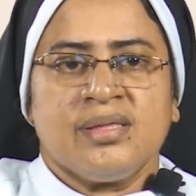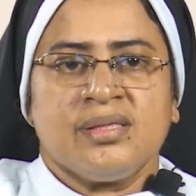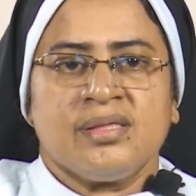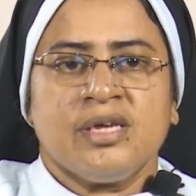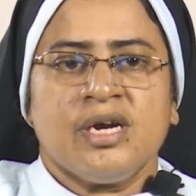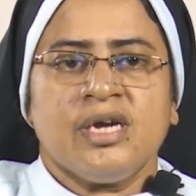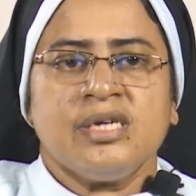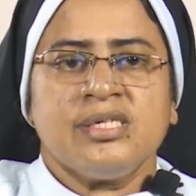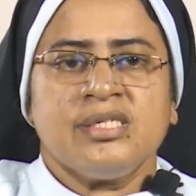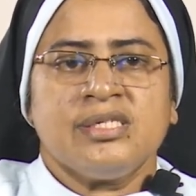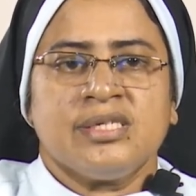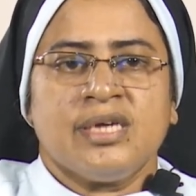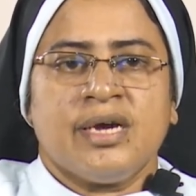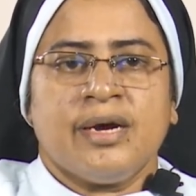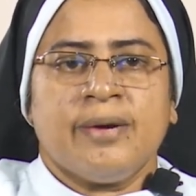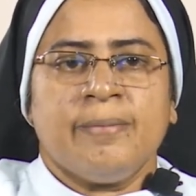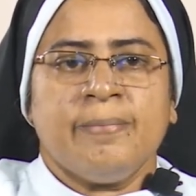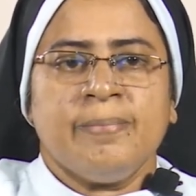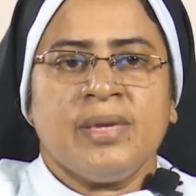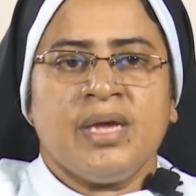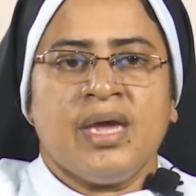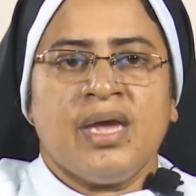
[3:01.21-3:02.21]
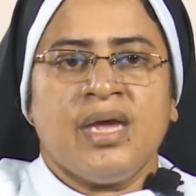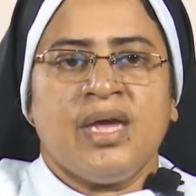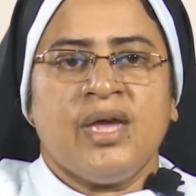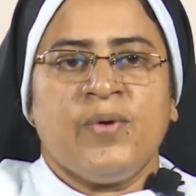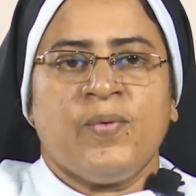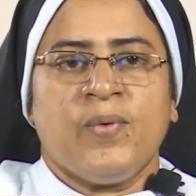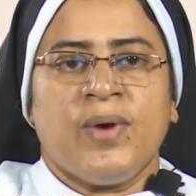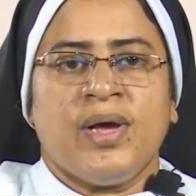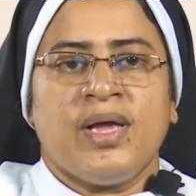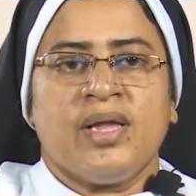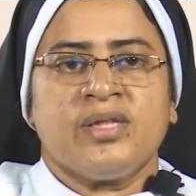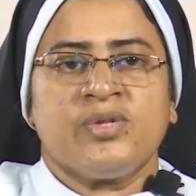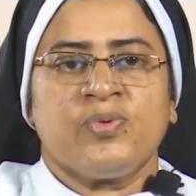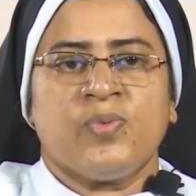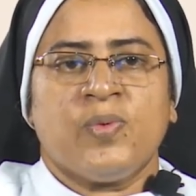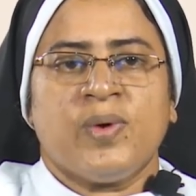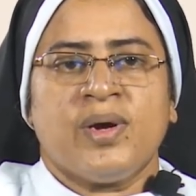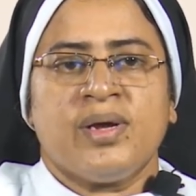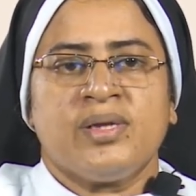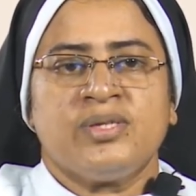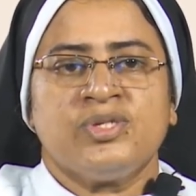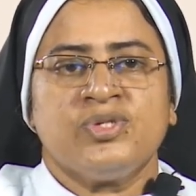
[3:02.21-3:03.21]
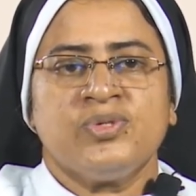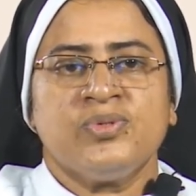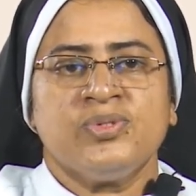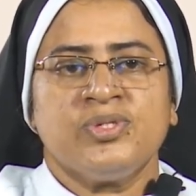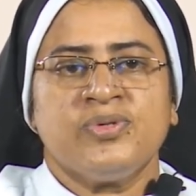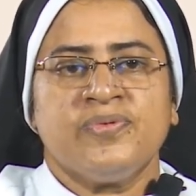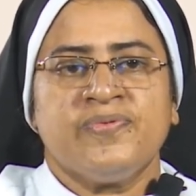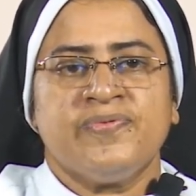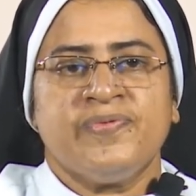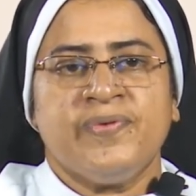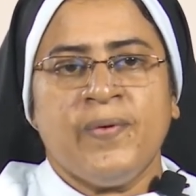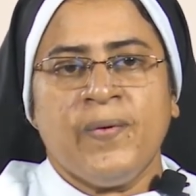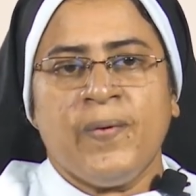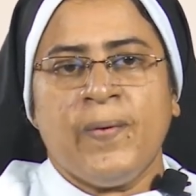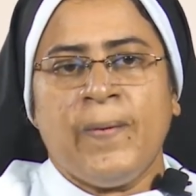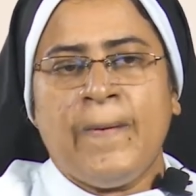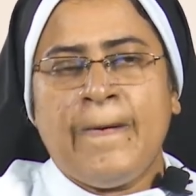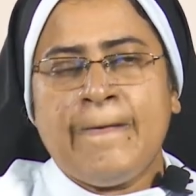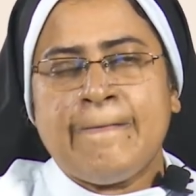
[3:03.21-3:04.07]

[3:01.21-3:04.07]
Third sum, k equals 2 to 4